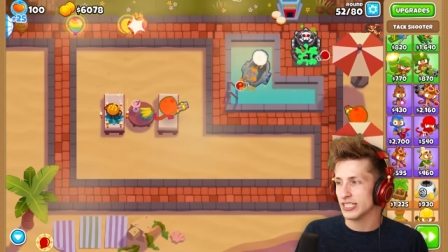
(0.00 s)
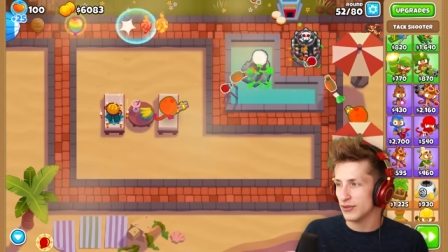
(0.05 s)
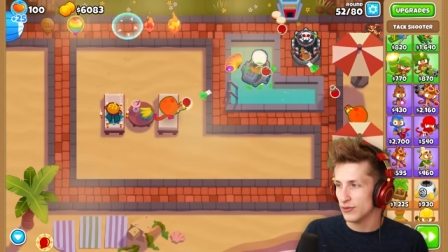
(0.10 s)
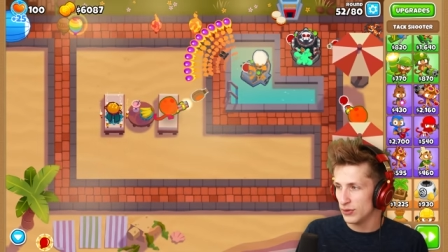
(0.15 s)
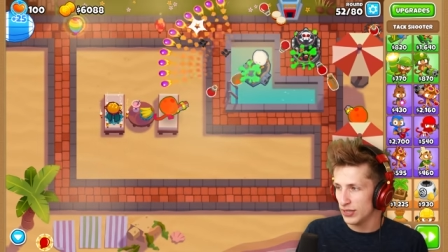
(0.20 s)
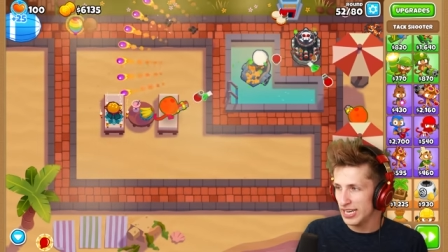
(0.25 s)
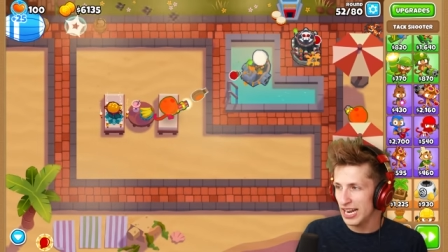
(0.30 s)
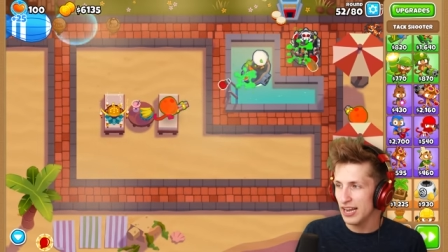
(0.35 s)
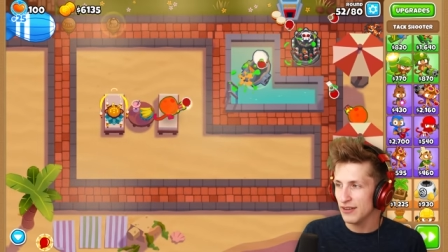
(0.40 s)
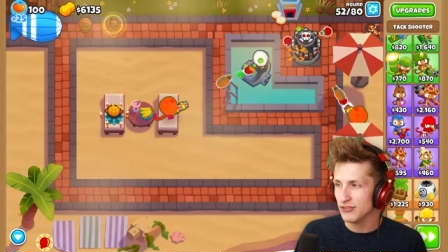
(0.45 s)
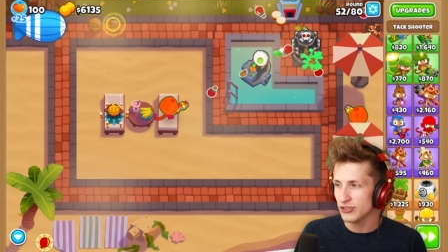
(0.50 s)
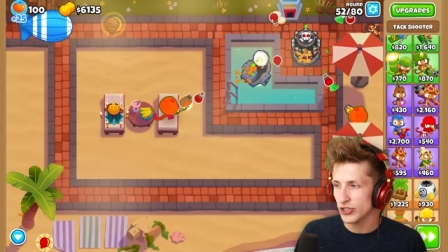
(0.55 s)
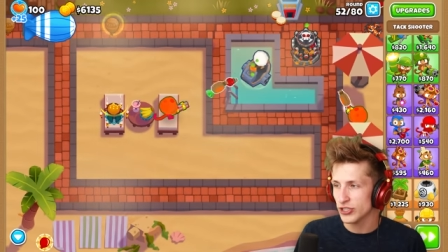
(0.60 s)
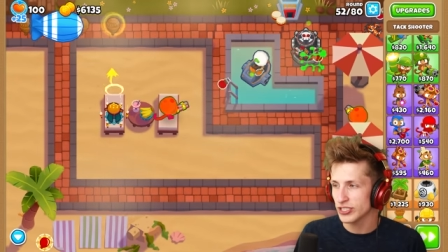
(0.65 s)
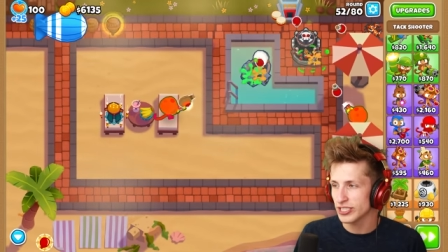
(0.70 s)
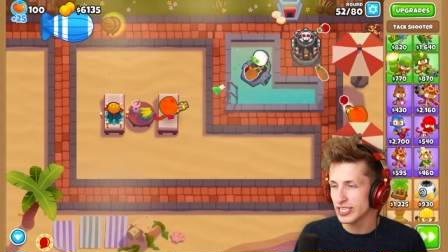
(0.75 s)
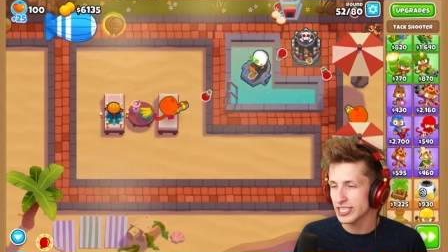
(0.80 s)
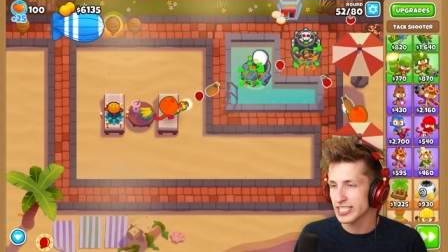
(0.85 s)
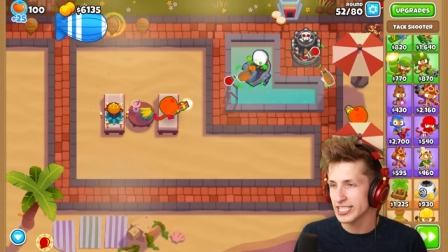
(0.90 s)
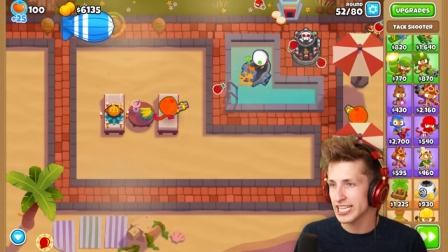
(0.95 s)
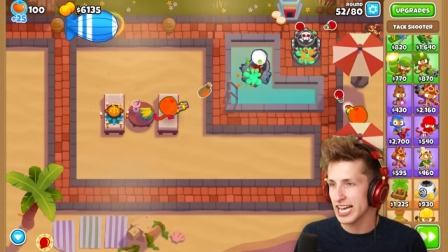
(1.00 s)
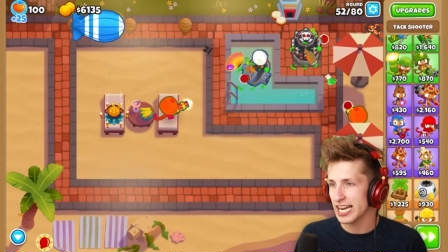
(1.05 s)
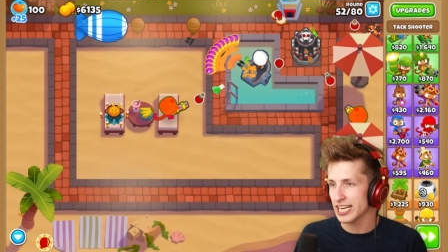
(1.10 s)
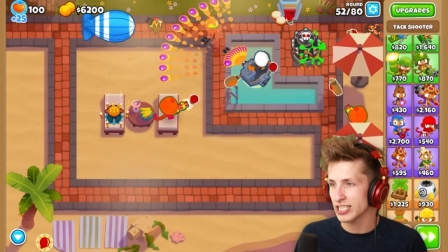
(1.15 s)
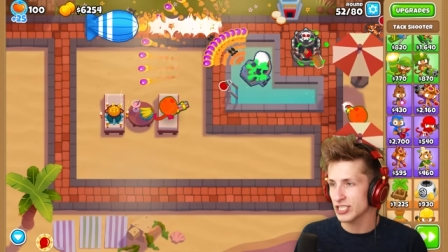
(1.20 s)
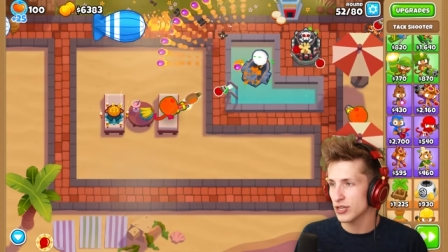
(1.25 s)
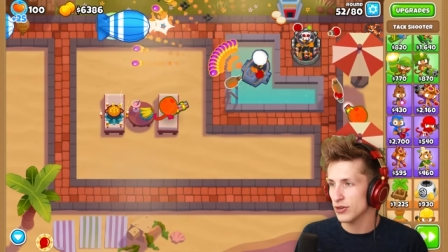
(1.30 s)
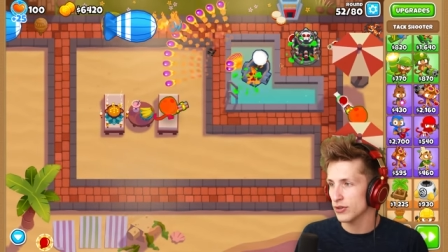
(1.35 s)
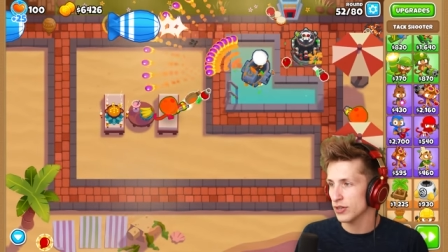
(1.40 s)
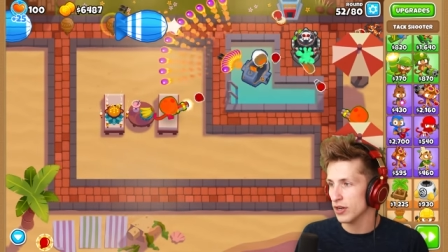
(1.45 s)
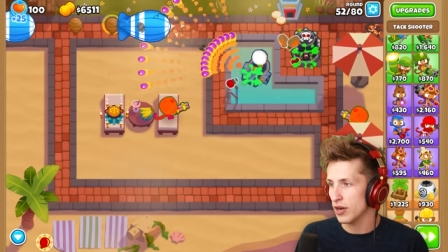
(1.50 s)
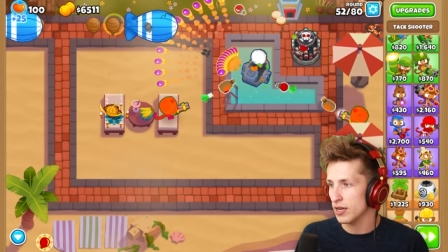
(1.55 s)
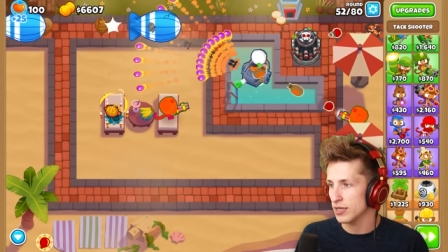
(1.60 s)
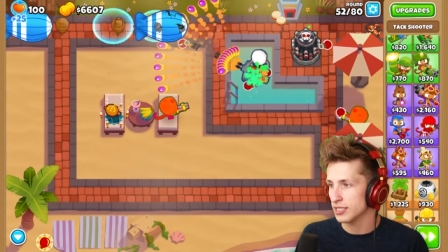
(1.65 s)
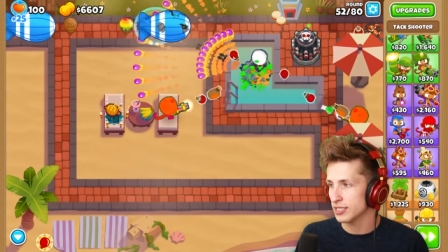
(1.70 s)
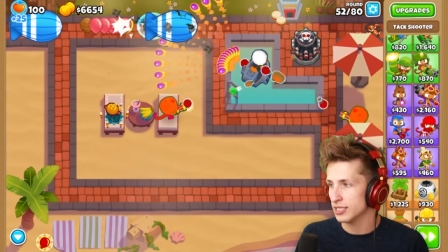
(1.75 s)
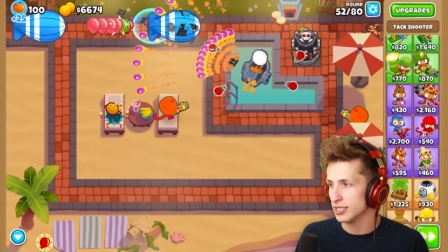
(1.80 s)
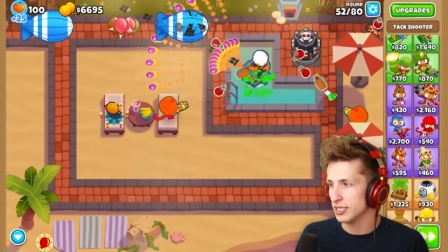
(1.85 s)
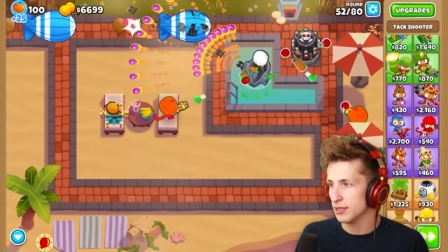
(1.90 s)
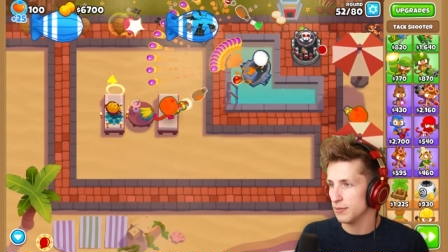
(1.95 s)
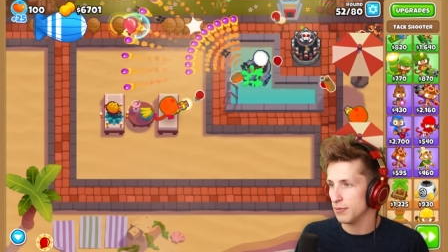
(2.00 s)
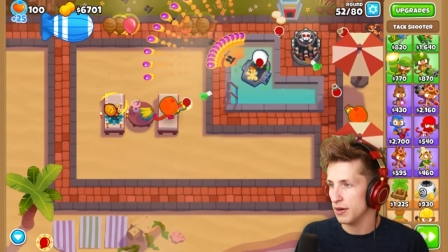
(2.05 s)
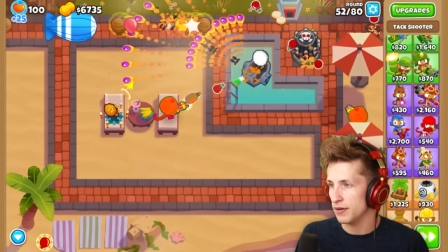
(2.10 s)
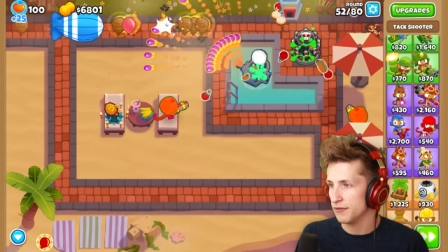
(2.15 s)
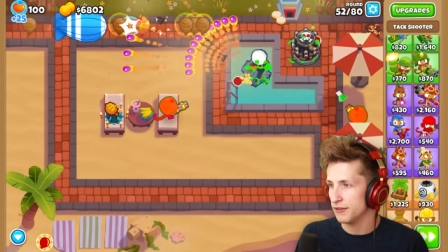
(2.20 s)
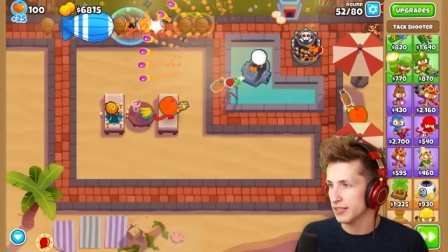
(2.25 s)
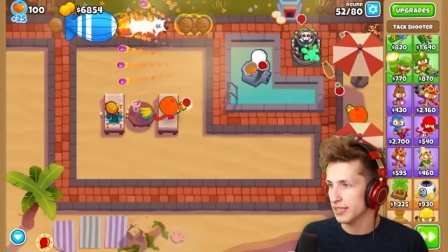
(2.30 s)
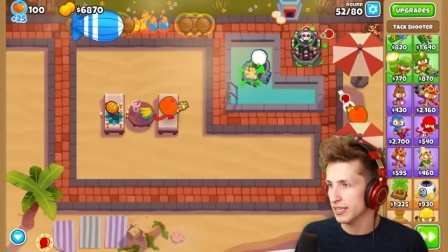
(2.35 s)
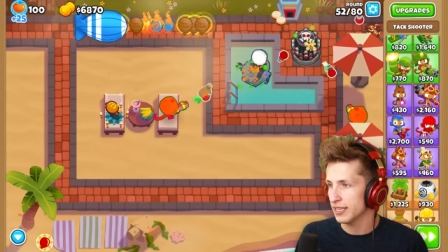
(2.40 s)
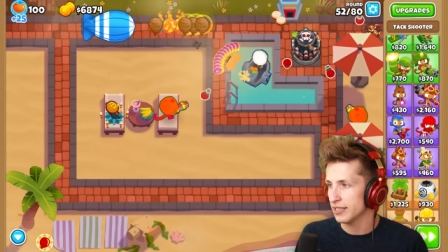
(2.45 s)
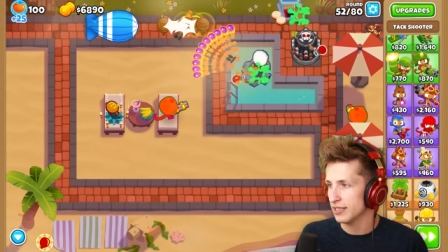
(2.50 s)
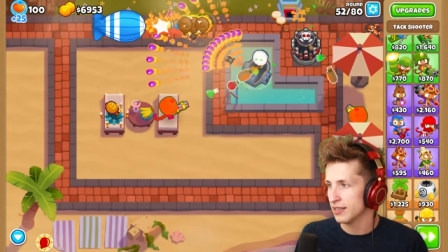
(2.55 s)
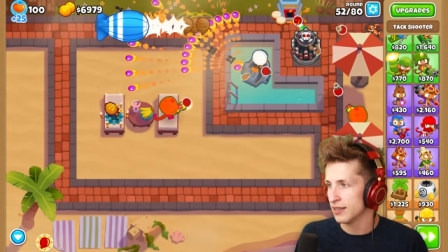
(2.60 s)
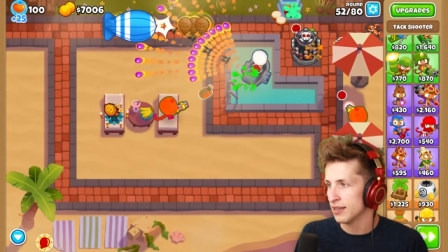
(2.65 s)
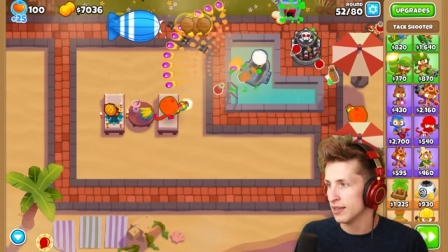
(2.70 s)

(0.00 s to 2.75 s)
If we have just this Tack Zone constantly buffing it,